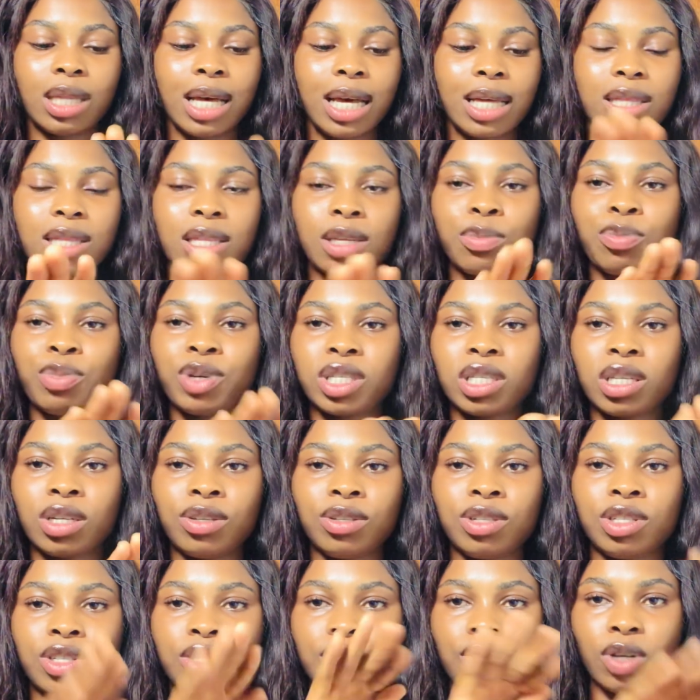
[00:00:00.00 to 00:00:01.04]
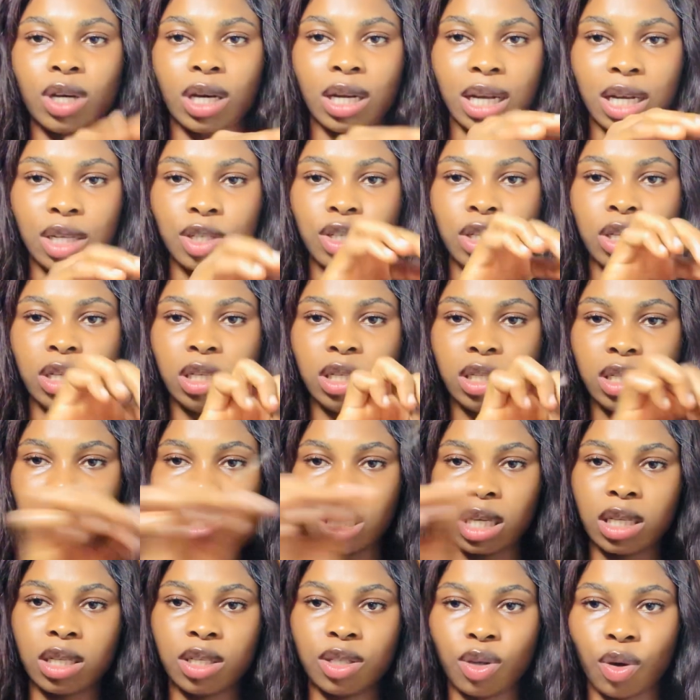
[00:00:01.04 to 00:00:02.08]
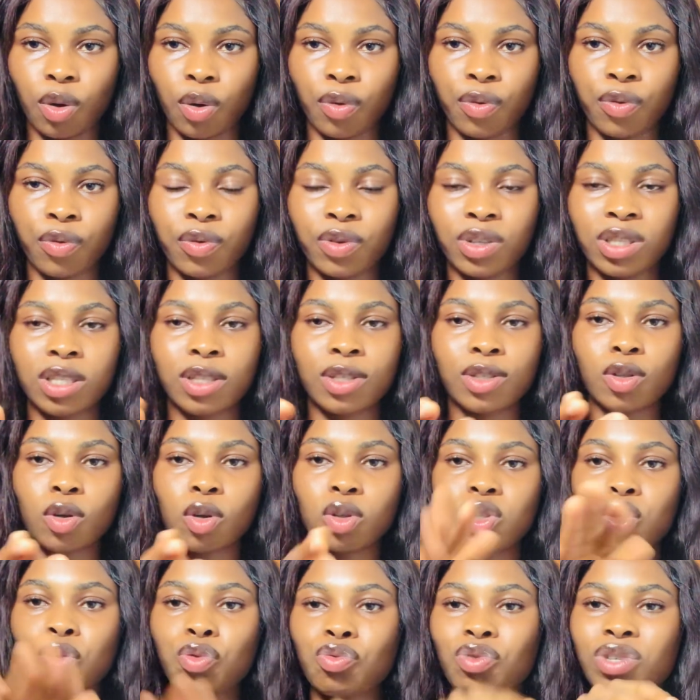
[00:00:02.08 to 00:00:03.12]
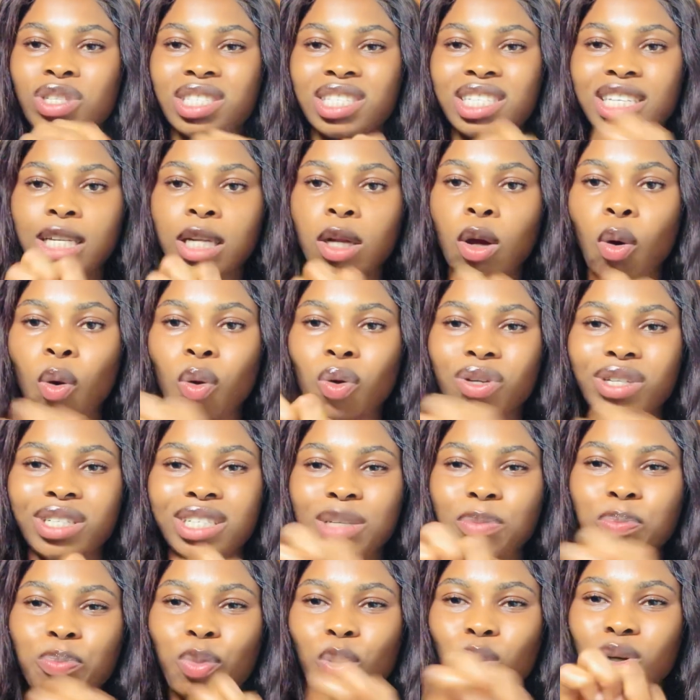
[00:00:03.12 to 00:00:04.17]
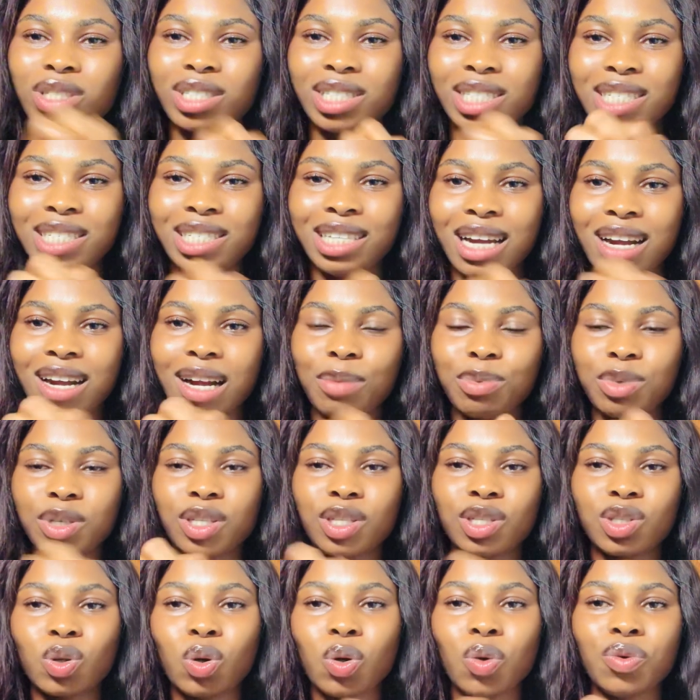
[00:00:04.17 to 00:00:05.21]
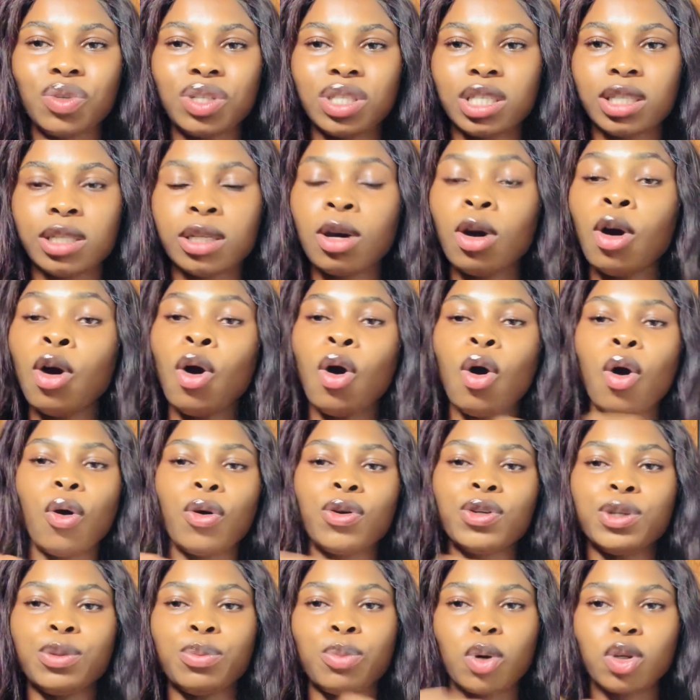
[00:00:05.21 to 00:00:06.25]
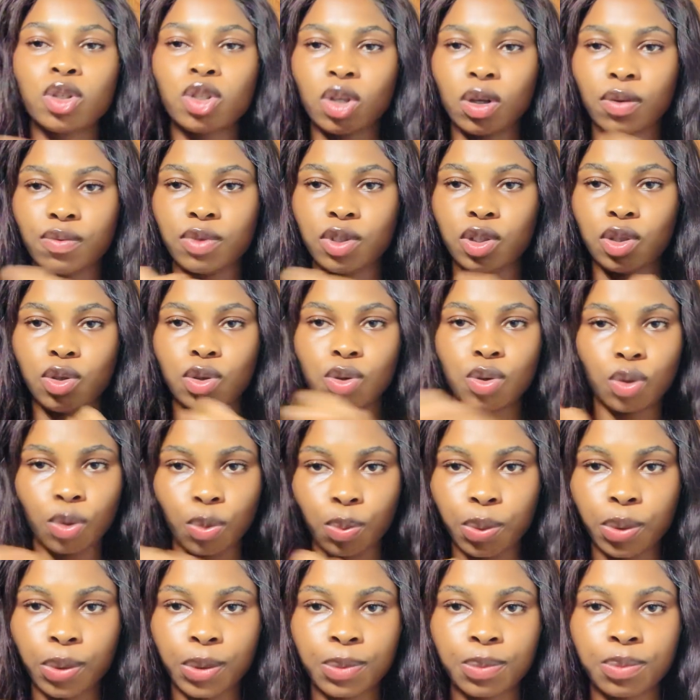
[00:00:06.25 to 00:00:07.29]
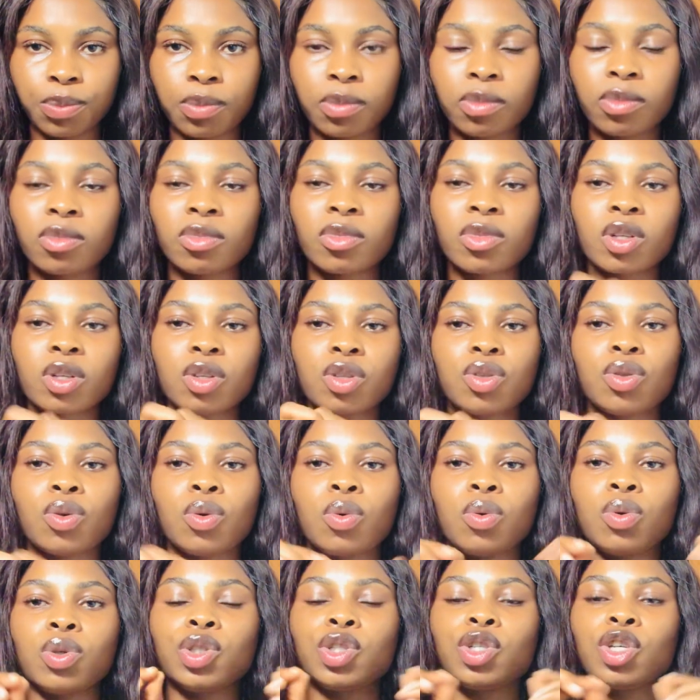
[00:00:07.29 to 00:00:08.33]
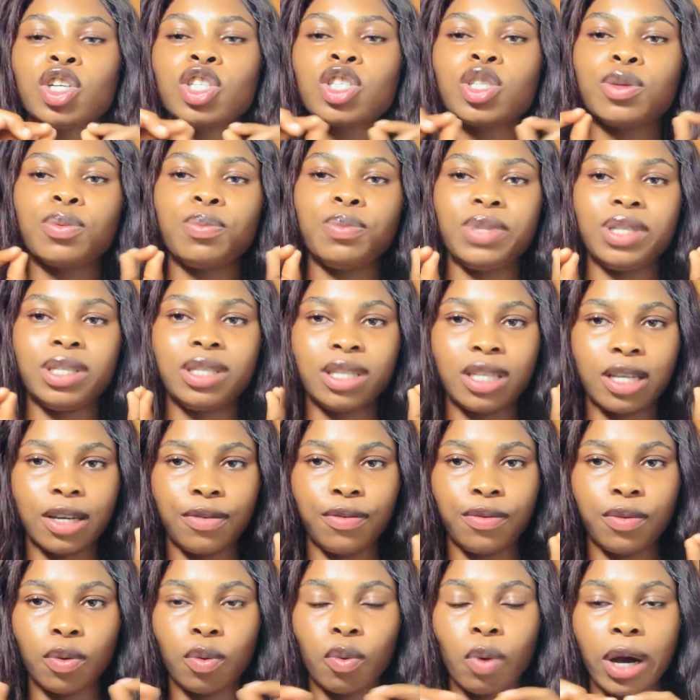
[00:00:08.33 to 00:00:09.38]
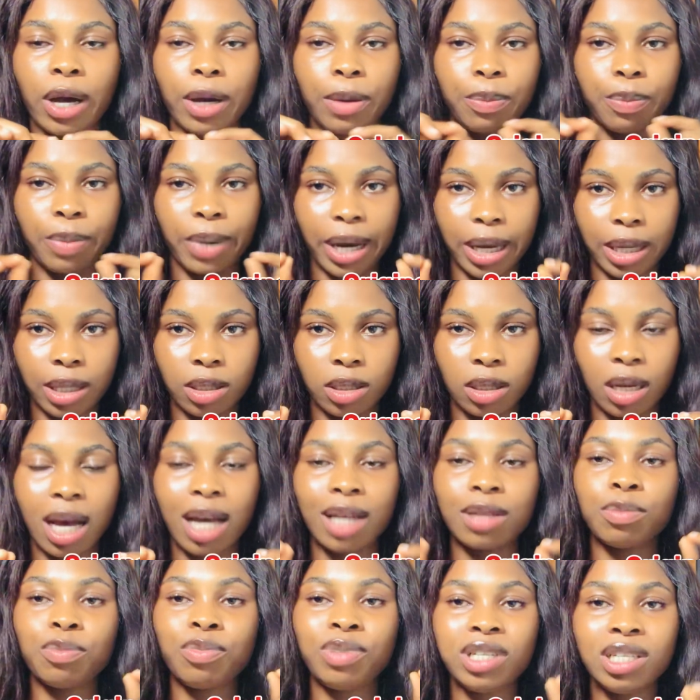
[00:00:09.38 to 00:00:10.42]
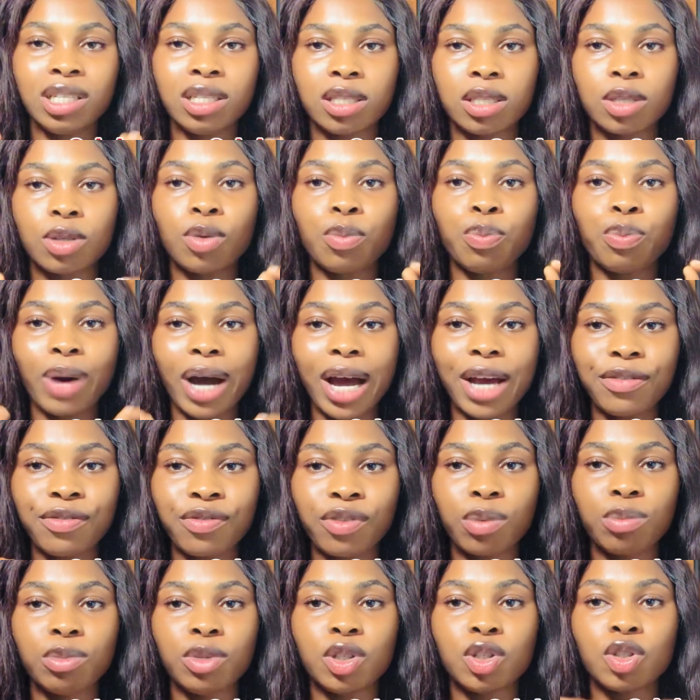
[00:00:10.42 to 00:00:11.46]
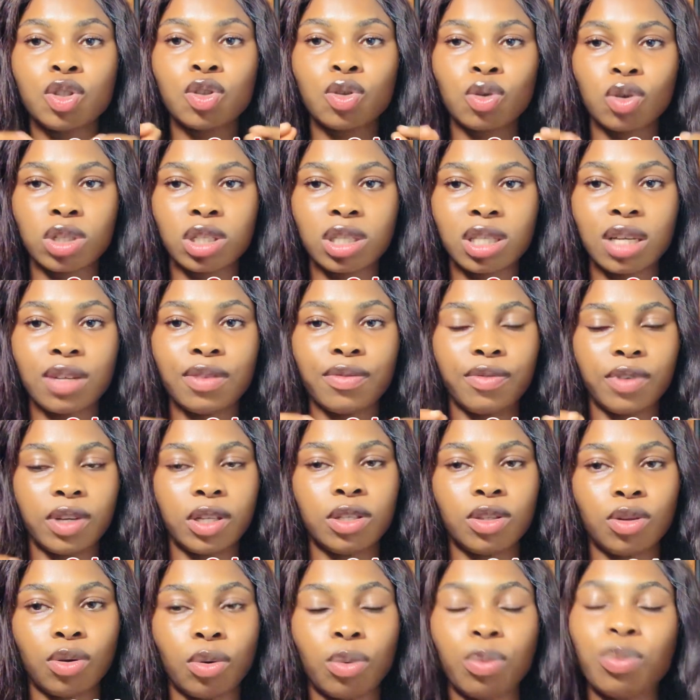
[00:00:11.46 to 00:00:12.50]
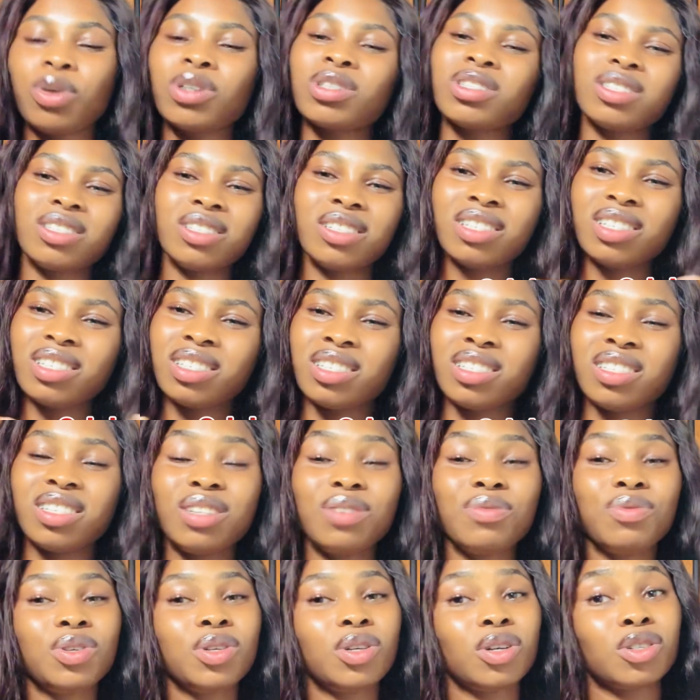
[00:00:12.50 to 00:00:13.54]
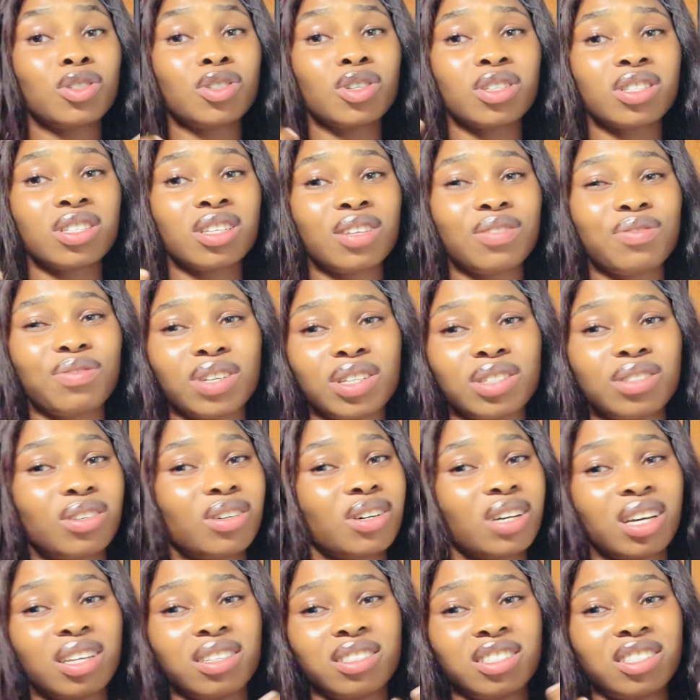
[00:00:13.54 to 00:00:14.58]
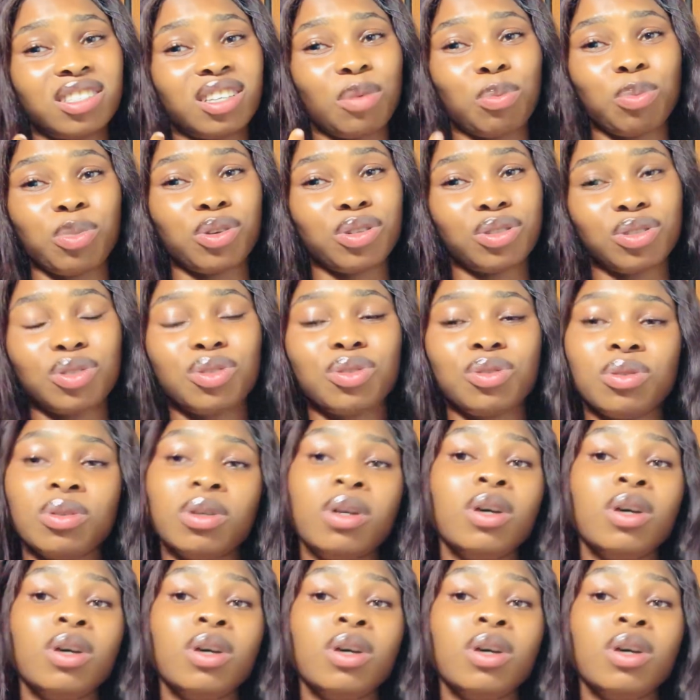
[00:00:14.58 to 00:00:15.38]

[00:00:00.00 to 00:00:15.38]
thing pasted on it, you can actually take it off. It is not written on the body. The Arabic is not written on the body of the soap. So just be careful while buying, and please buy from a trusted vendor. But you see the thing, even your trusted vendor can disappoint you,